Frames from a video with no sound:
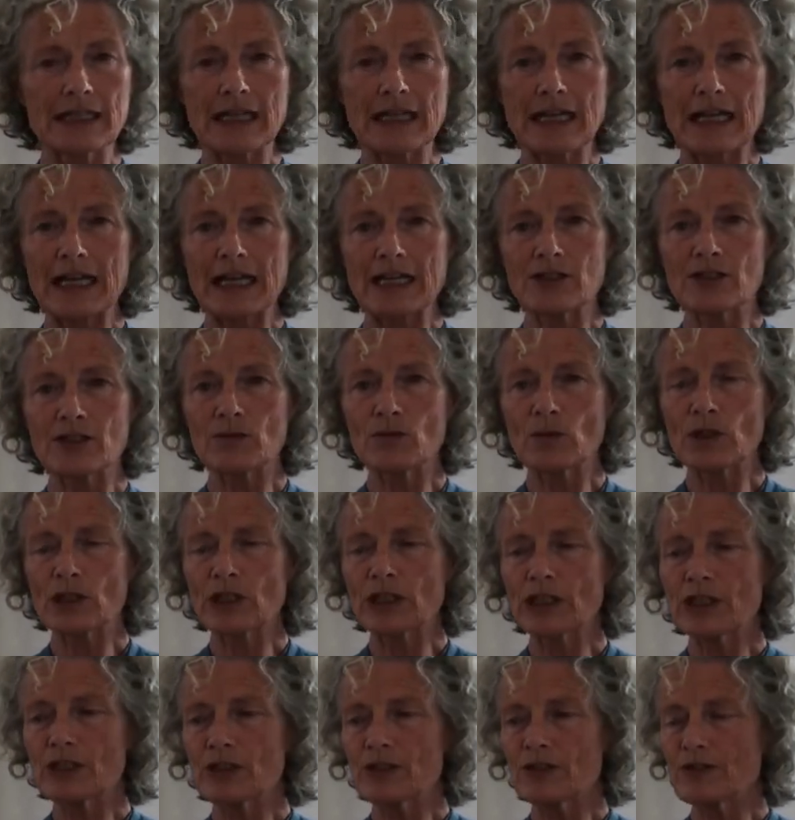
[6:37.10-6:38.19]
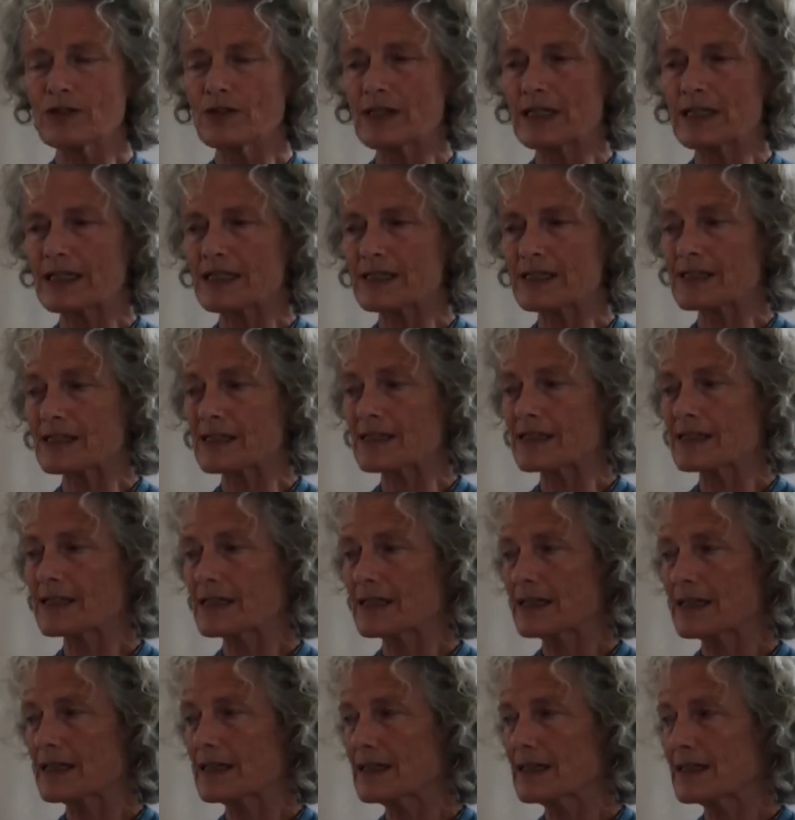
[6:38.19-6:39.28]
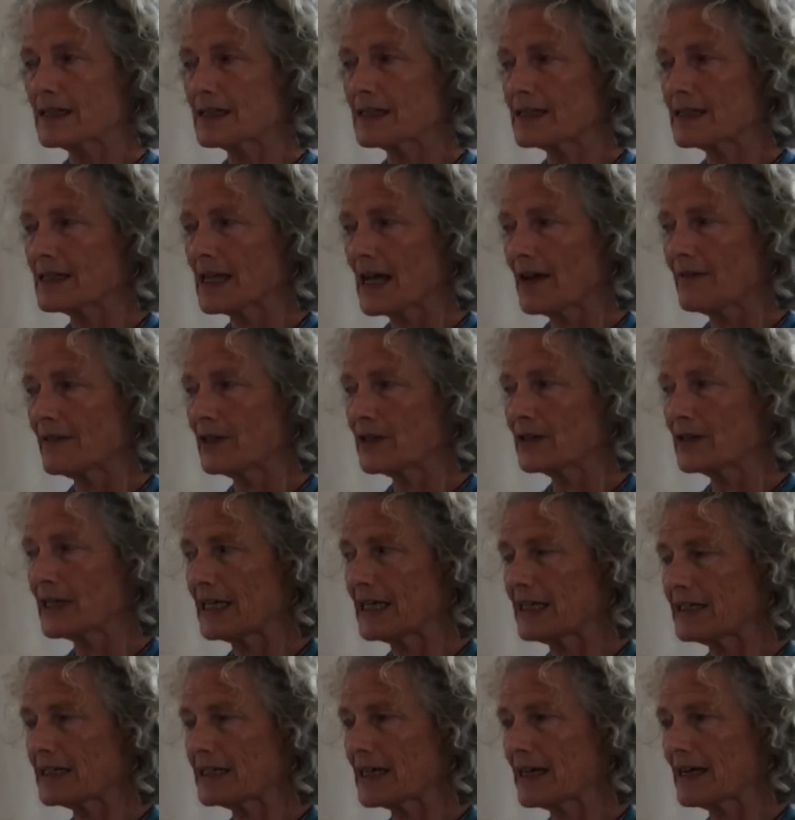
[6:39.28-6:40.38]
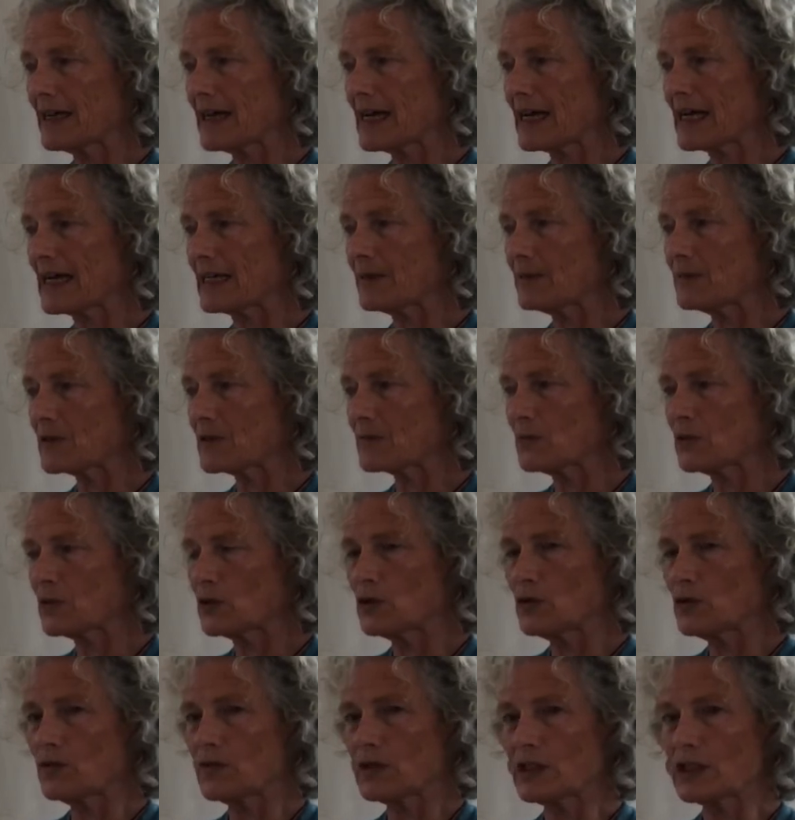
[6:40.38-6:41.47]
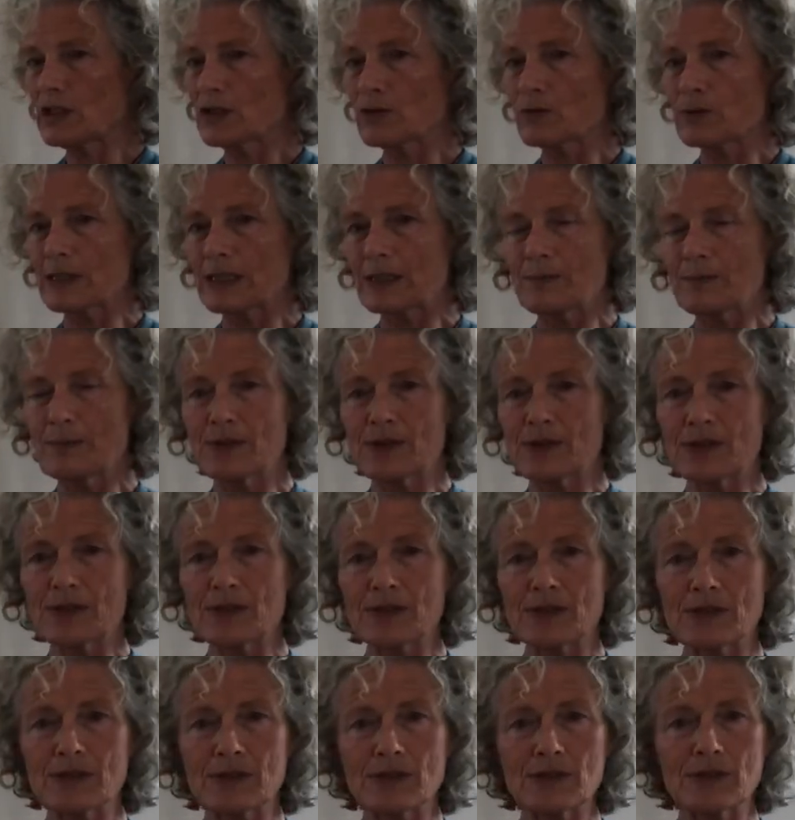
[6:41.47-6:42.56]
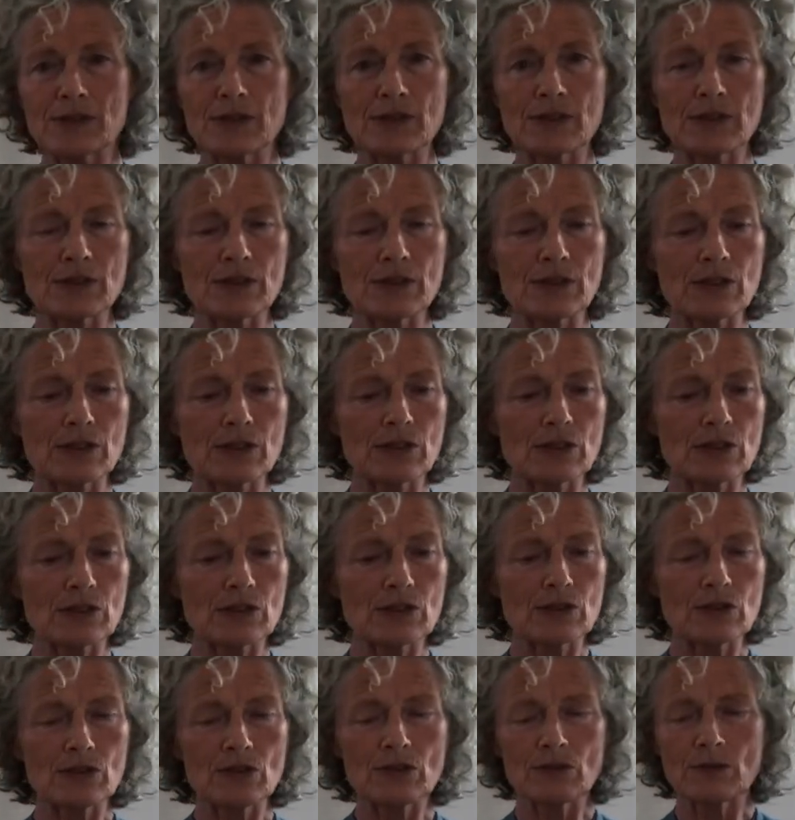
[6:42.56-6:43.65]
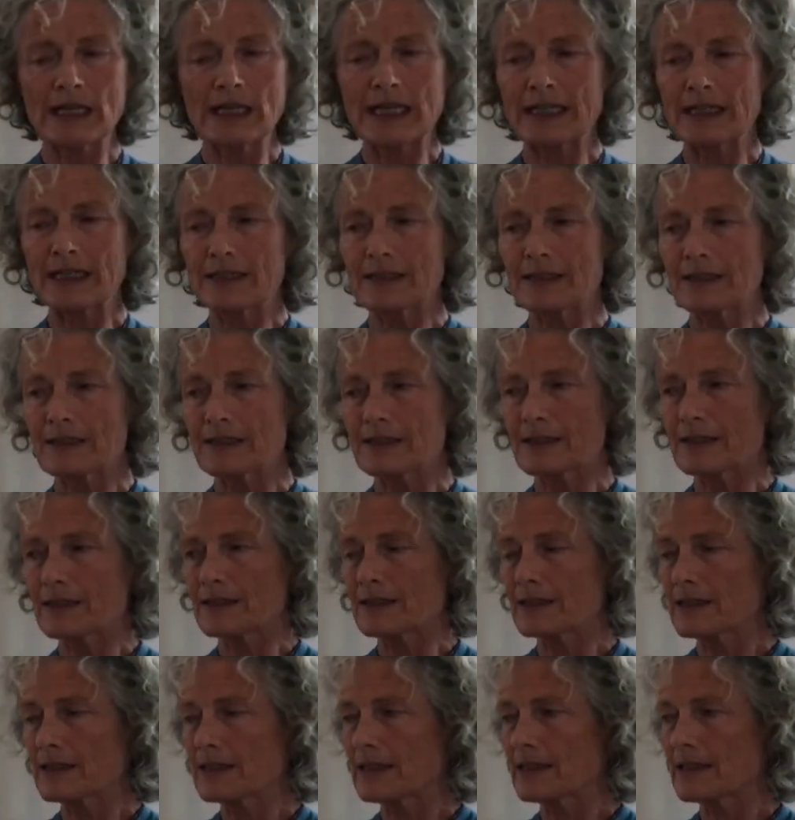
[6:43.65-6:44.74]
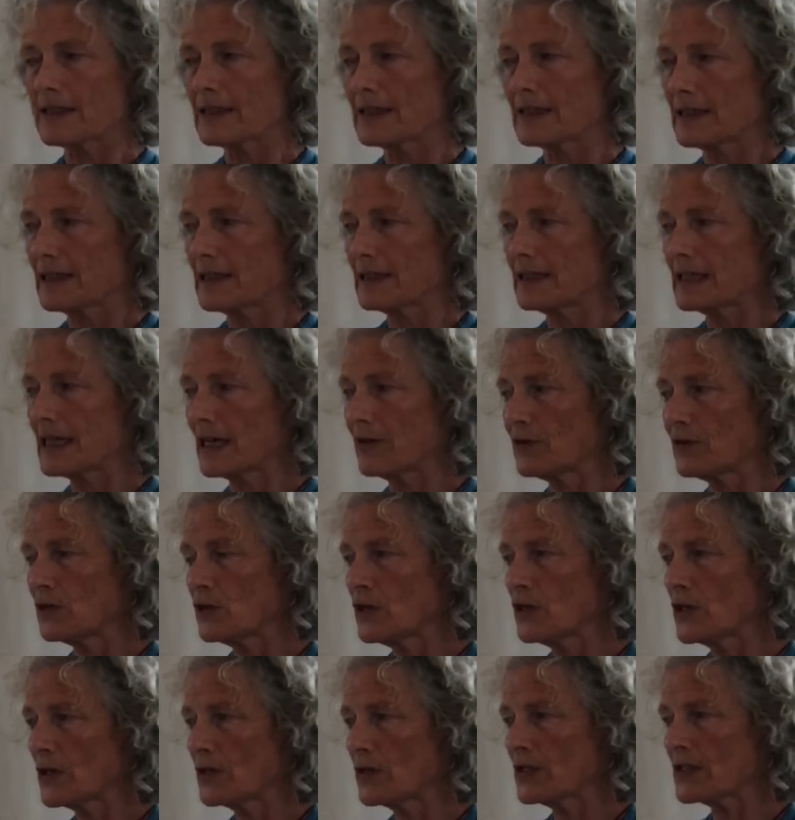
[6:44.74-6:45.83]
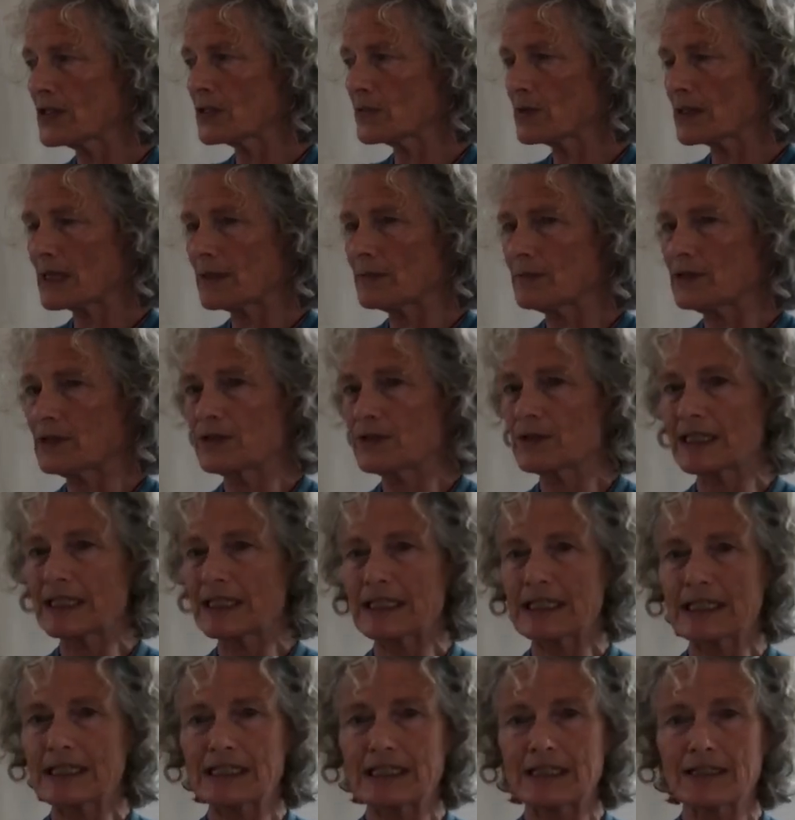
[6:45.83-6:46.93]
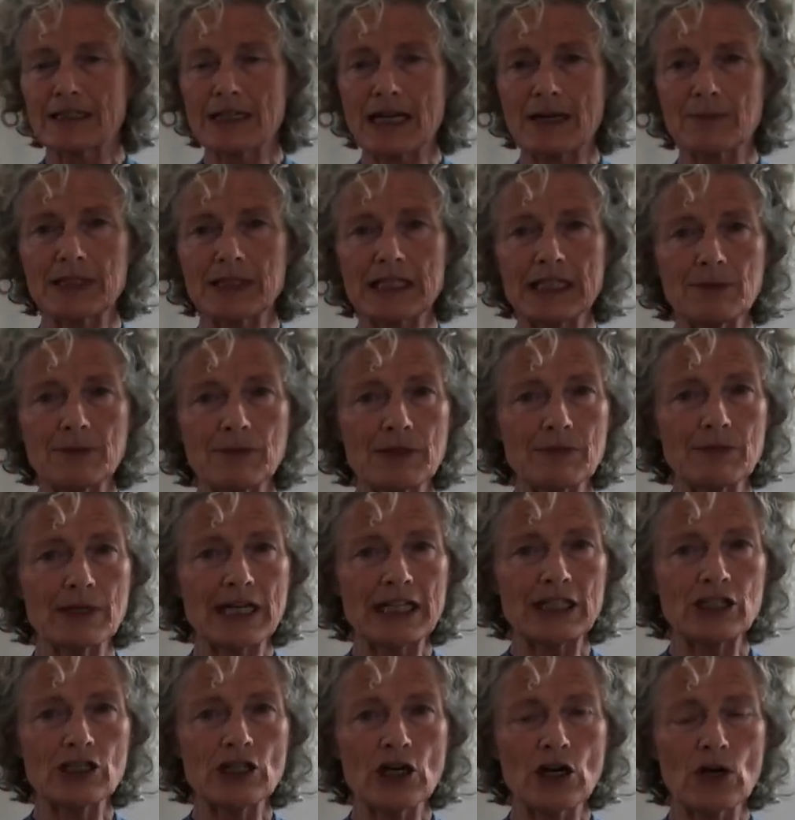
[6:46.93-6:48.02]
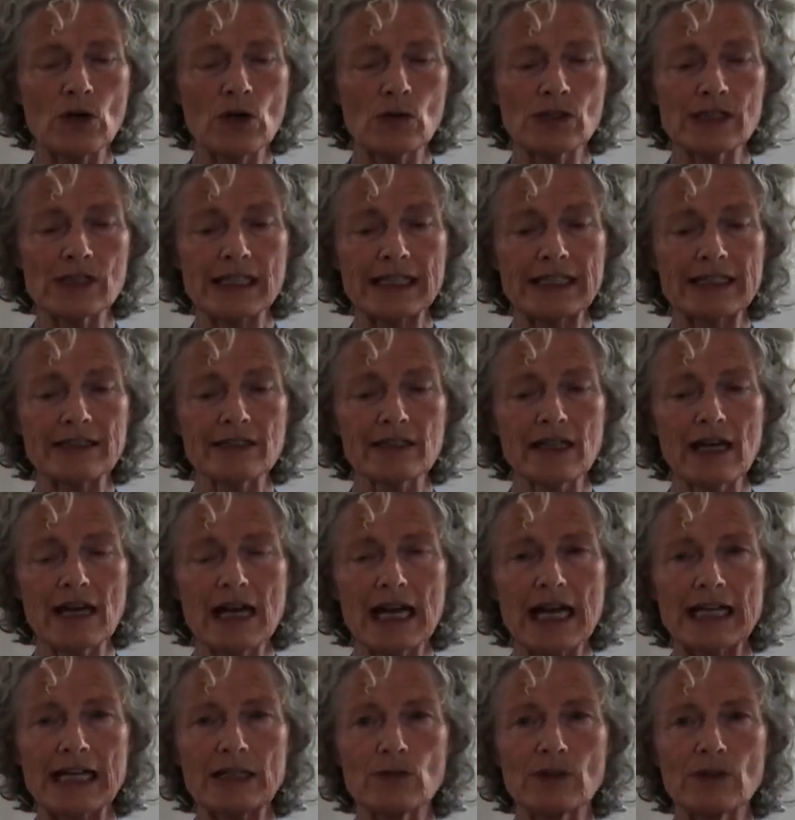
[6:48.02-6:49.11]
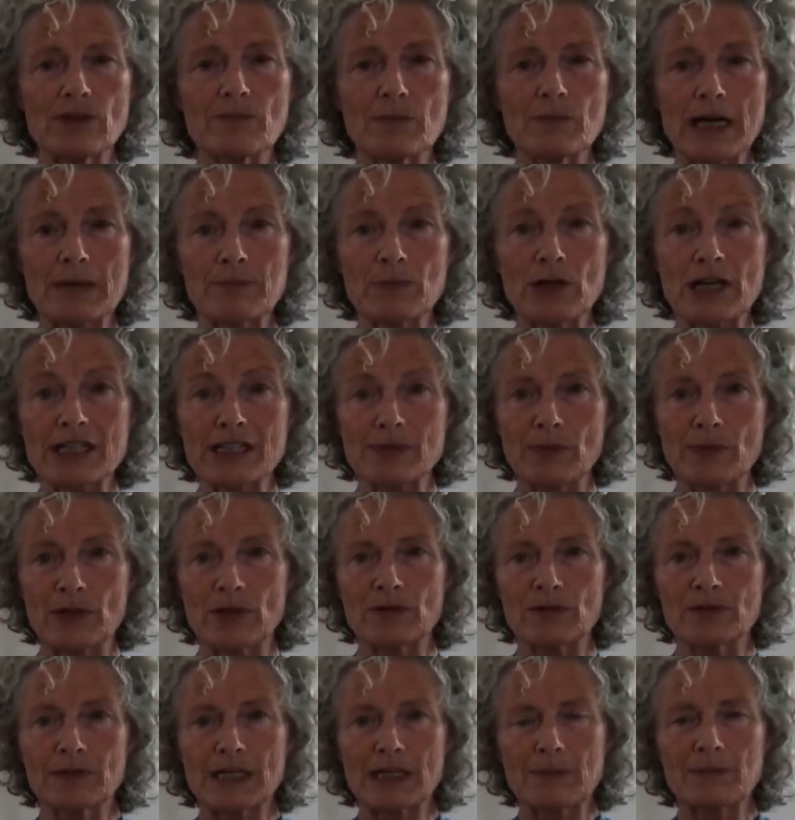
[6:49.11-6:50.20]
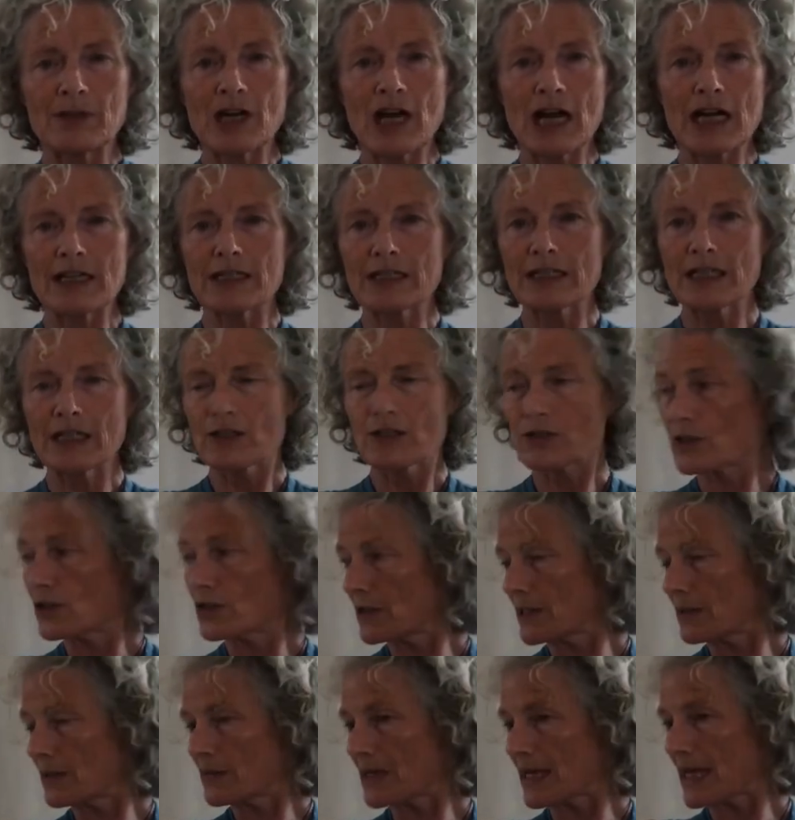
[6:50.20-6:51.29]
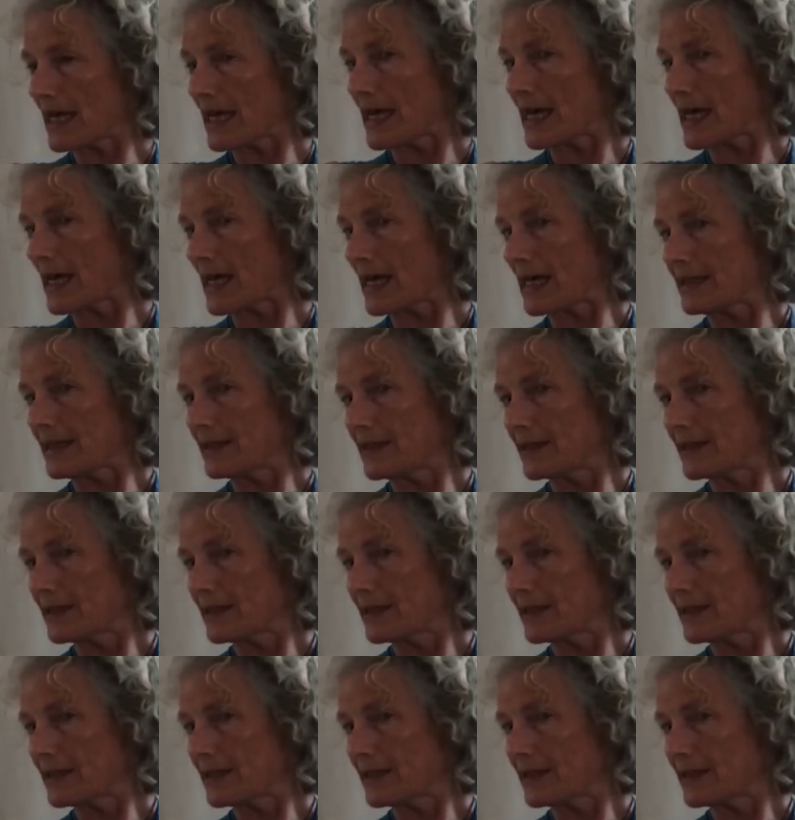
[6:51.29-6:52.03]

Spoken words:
And we're going to do this 7 or 8 times, moving your ribs to the right. Now, if you notice what I'm doing here, I'm keeping my nose in line with my breastbone. I'm not turning my head.